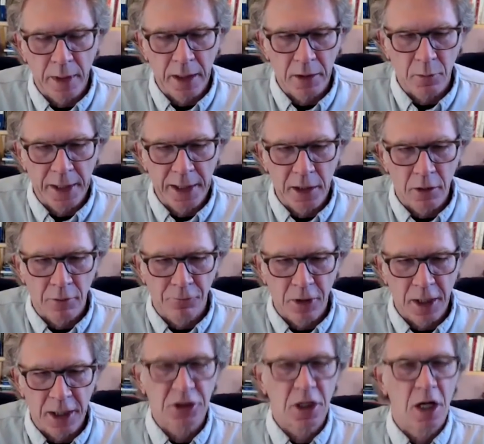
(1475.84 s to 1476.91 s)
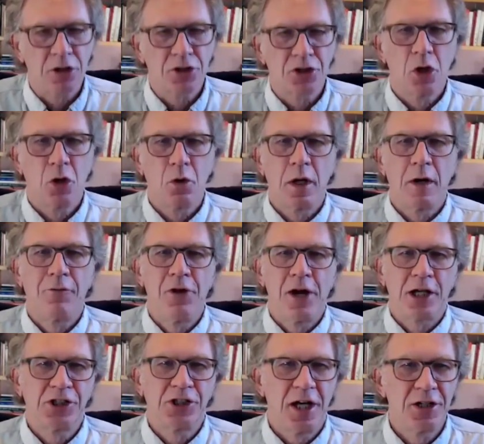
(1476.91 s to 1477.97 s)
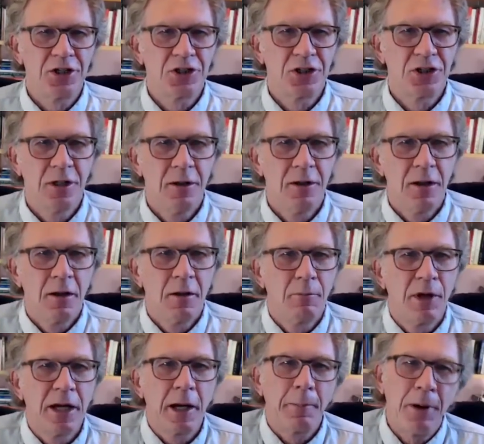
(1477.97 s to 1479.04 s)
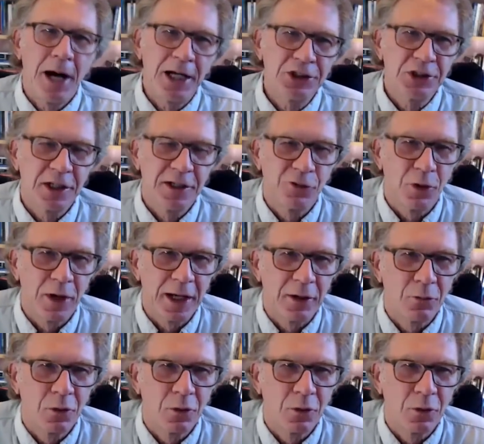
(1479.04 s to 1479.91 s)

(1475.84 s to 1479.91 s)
radio flux also affects us, but in a positive way.